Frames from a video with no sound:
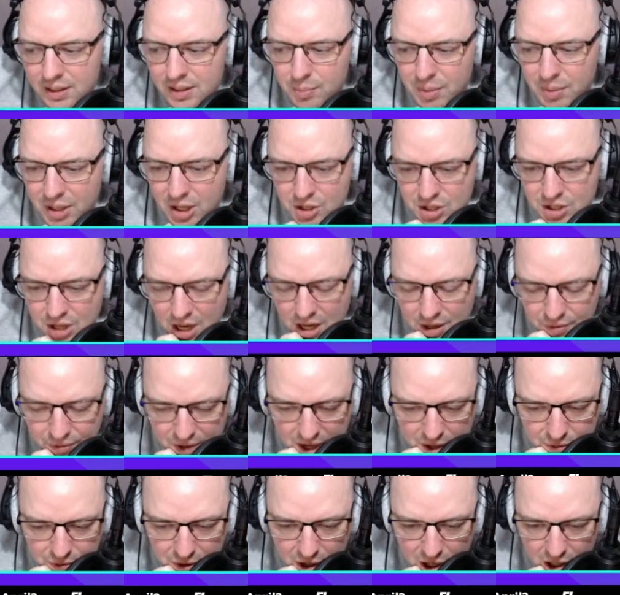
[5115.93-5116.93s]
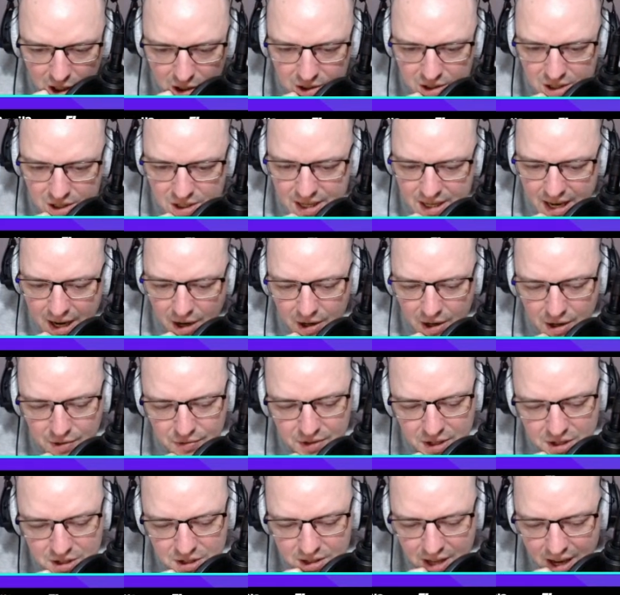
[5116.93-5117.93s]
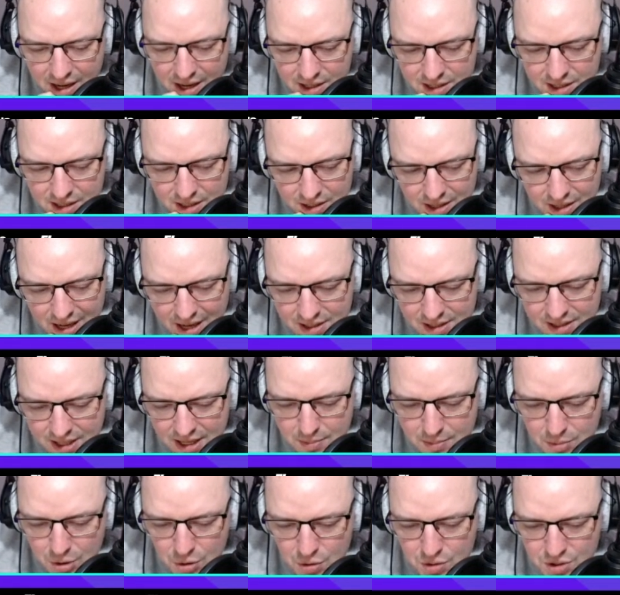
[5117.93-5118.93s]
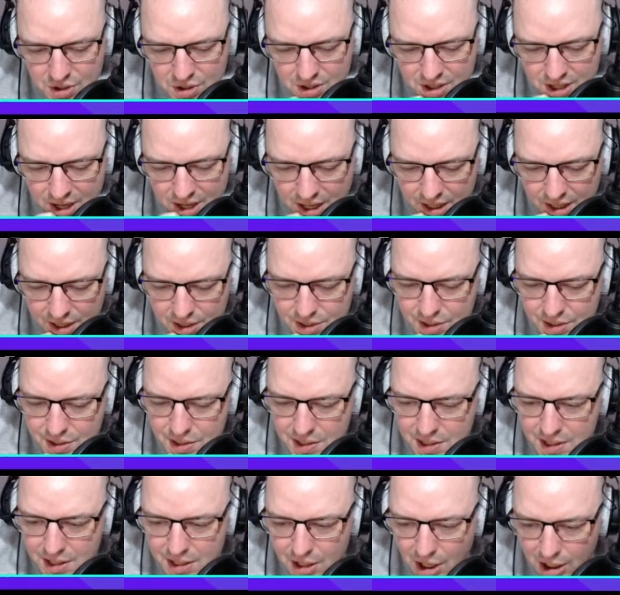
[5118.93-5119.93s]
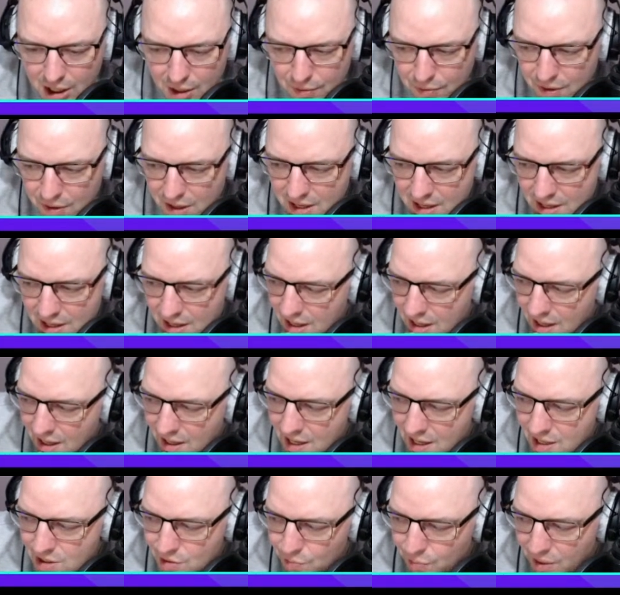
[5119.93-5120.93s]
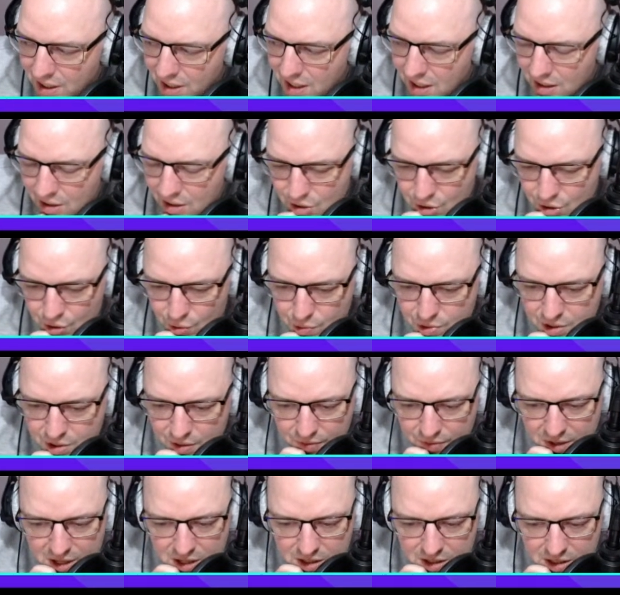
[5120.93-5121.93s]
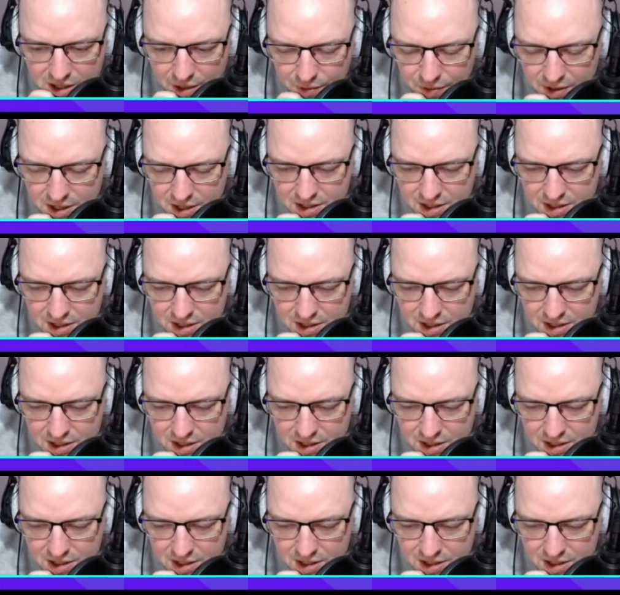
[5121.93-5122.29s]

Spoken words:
Because if Haaland is out, if there's that team news and ticks, like if he's a regular source, if he